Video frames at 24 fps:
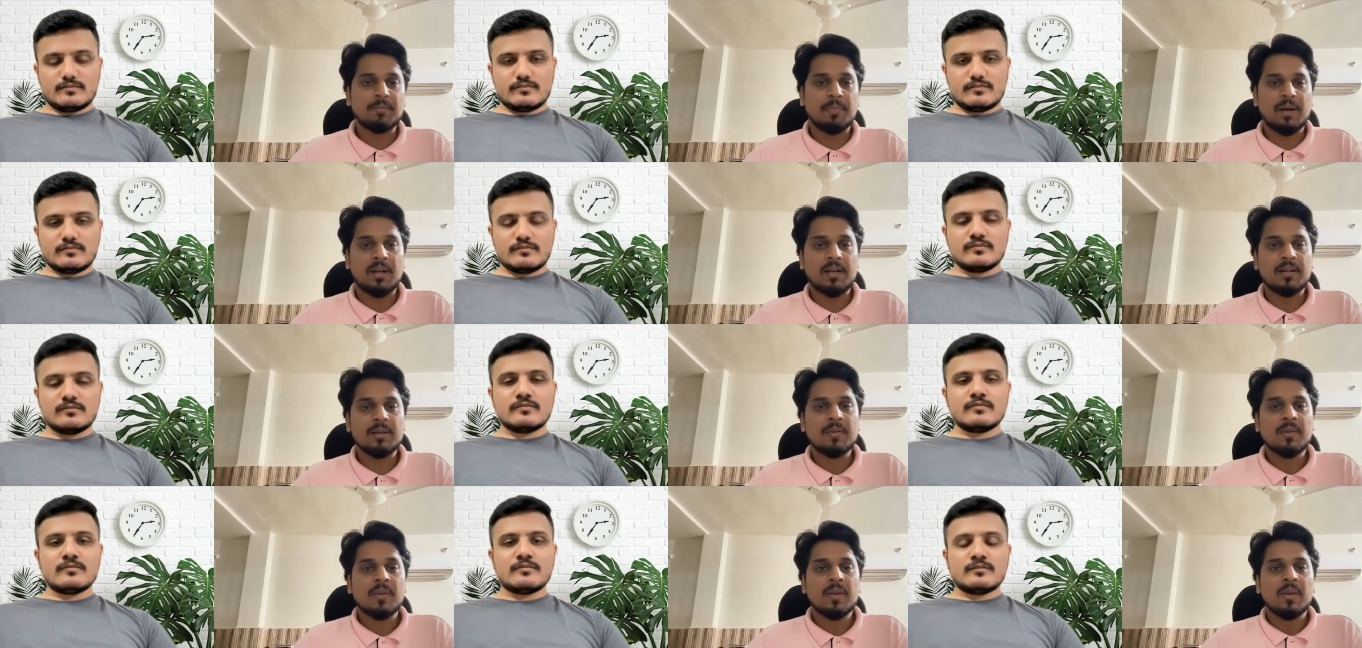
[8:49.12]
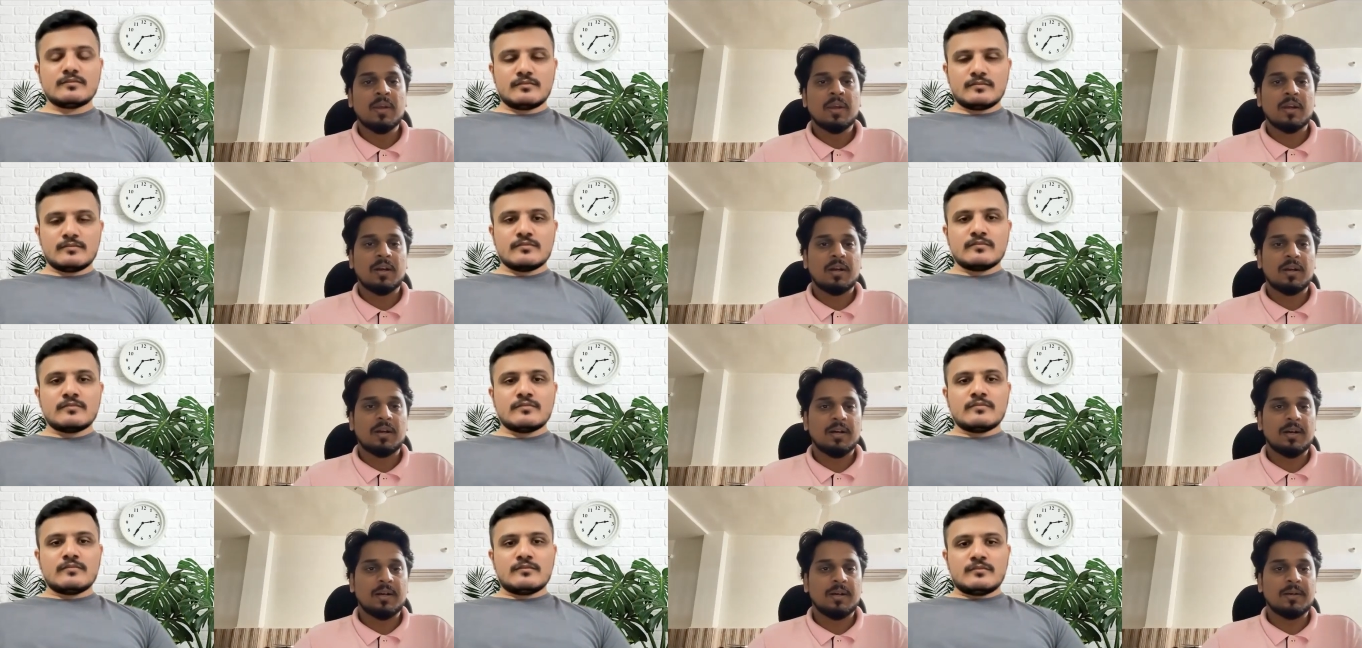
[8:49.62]
Speaker 1: part,
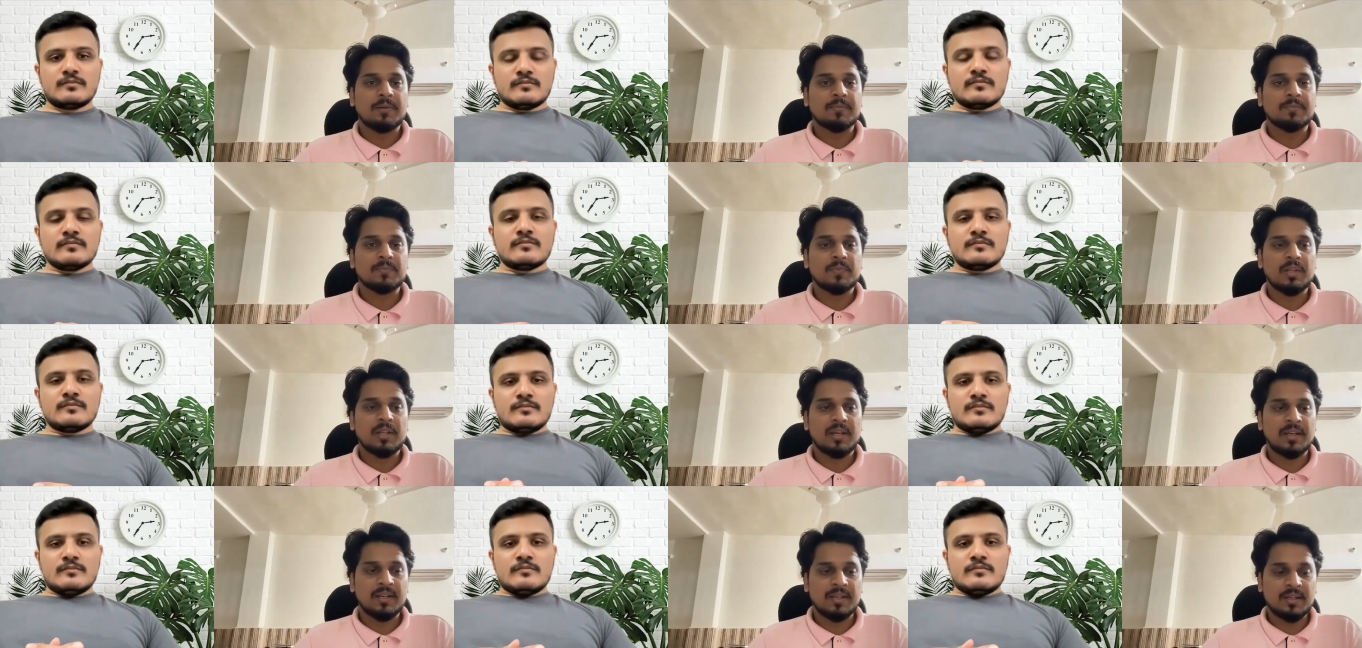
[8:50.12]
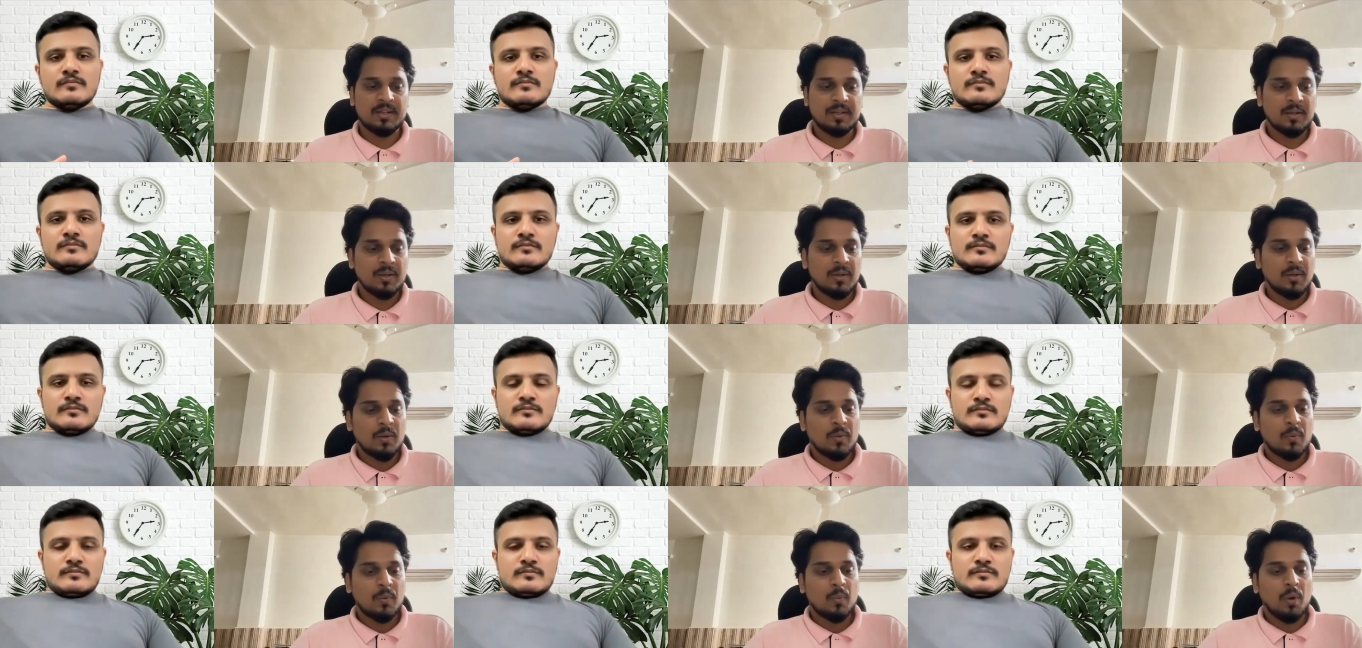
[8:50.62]
um, like
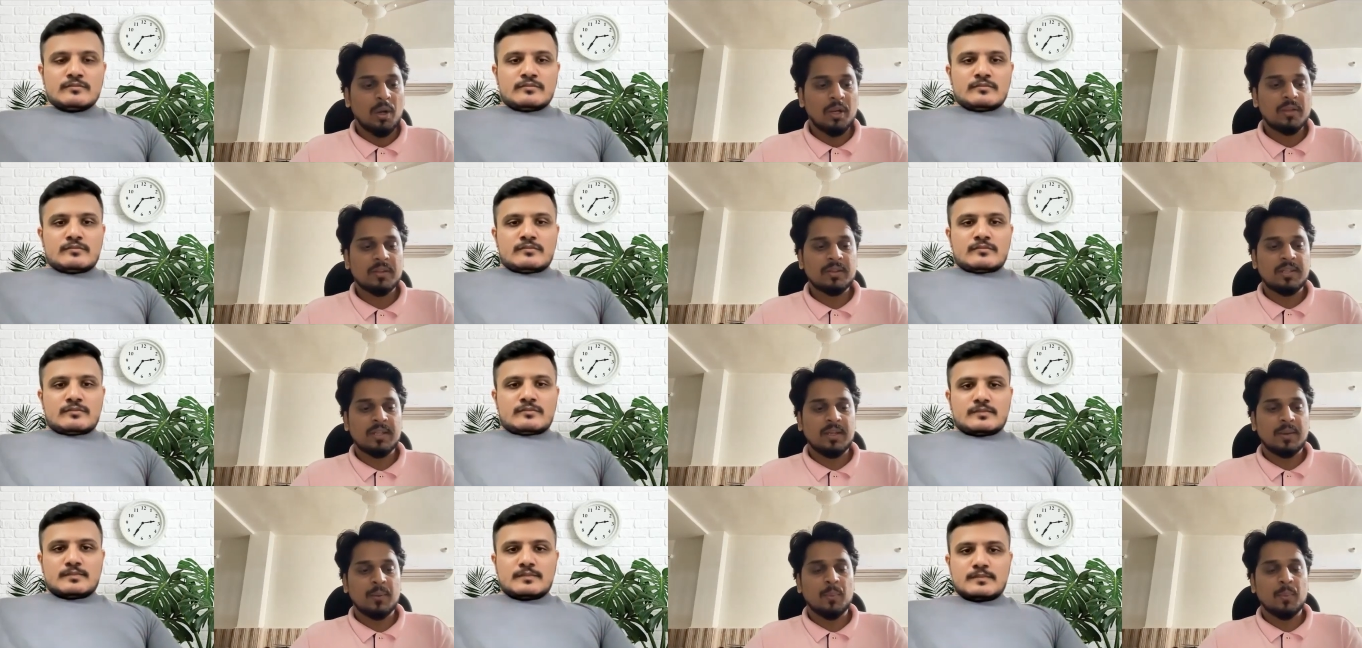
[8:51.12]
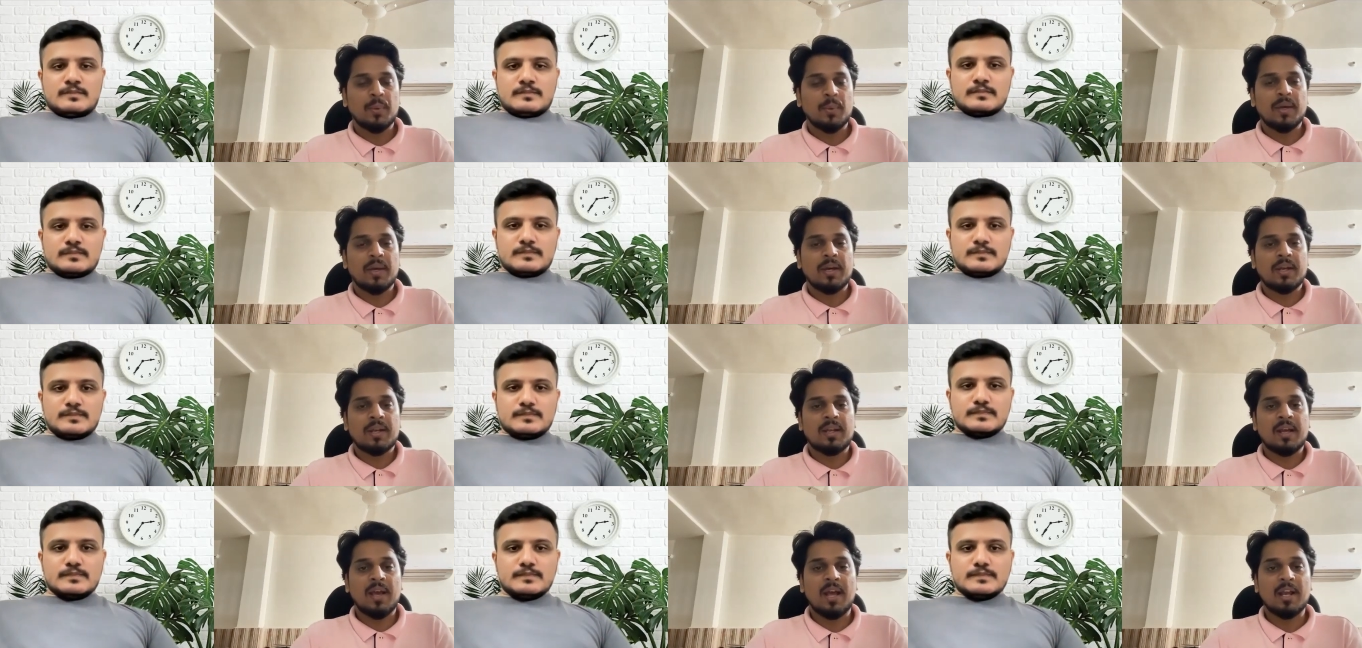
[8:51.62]
what do you think
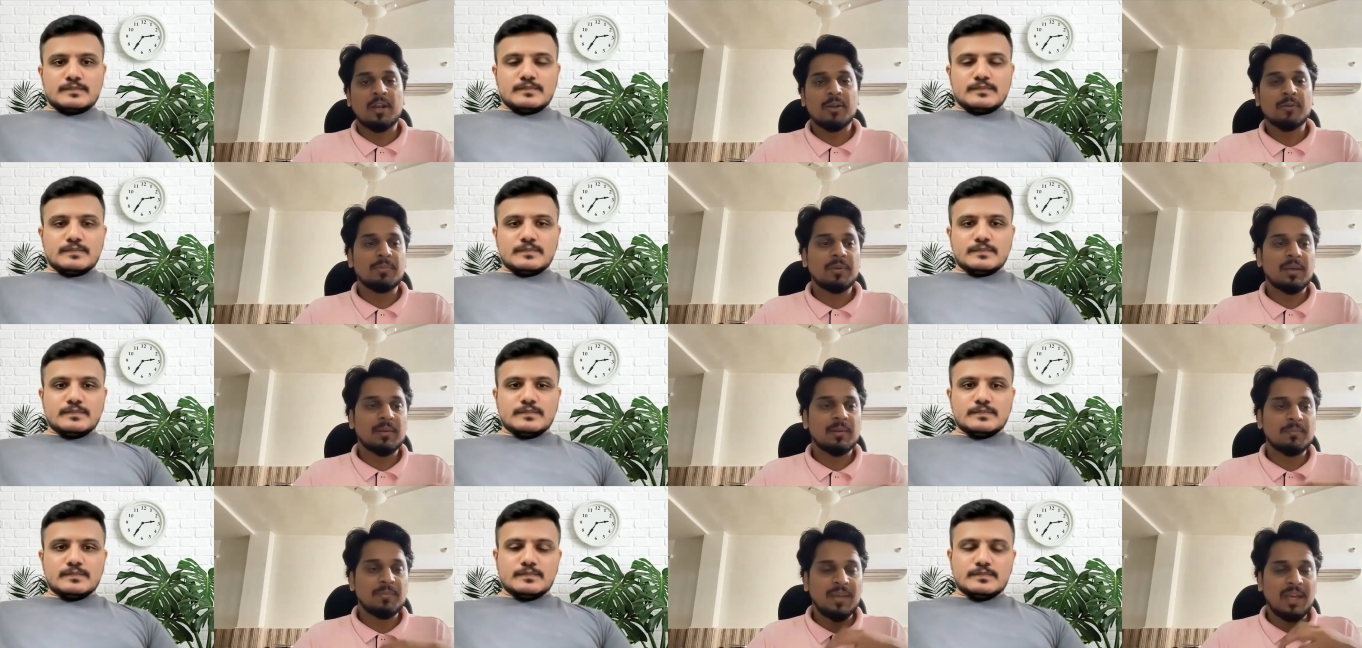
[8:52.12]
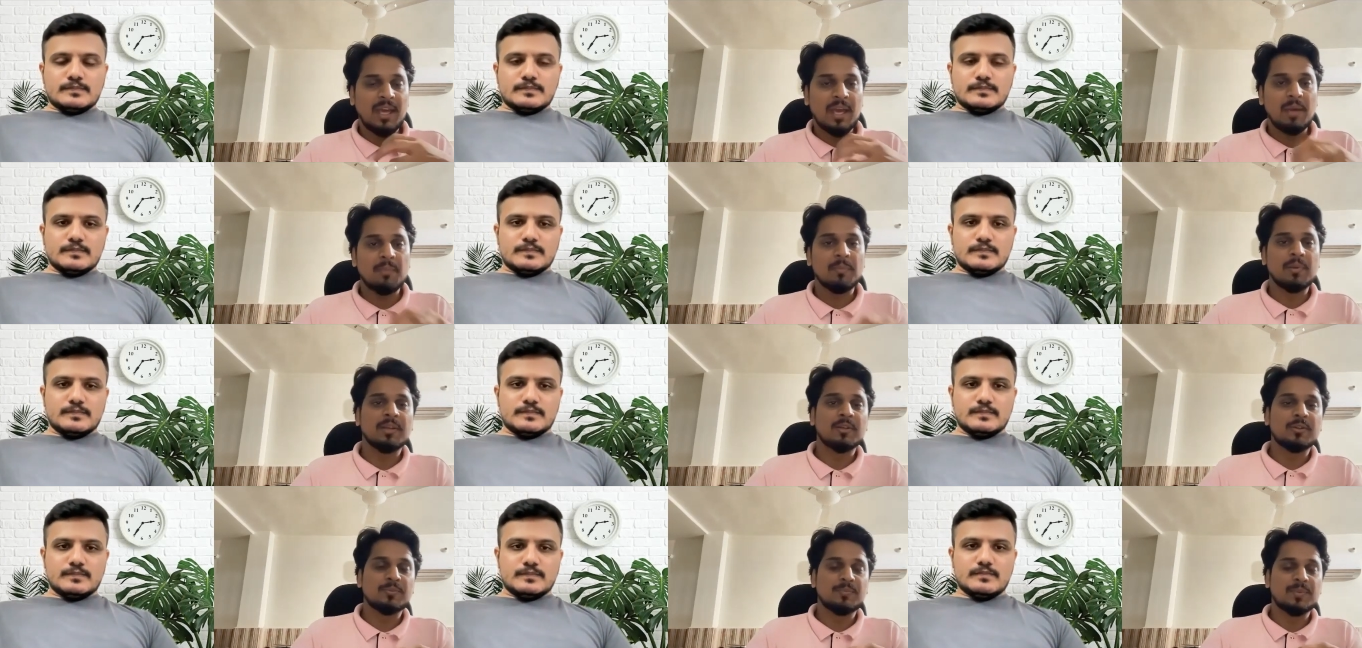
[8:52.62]
where HelloPM
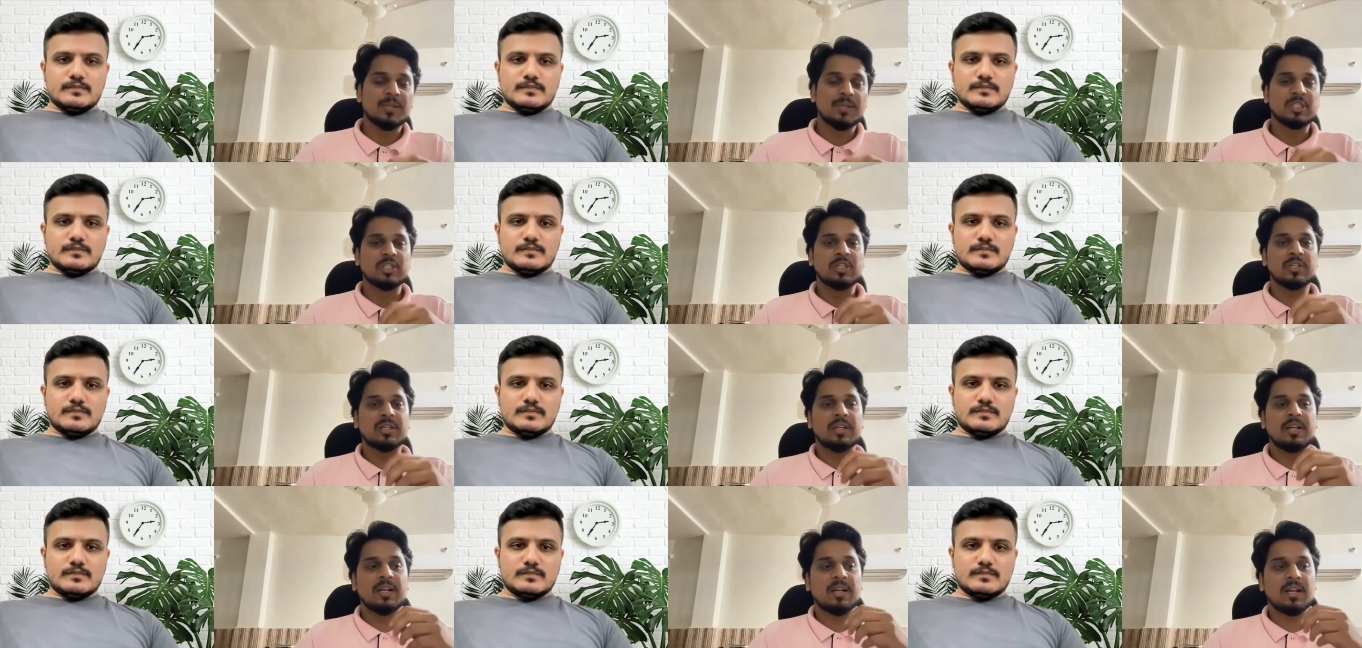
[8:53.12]
came into picture,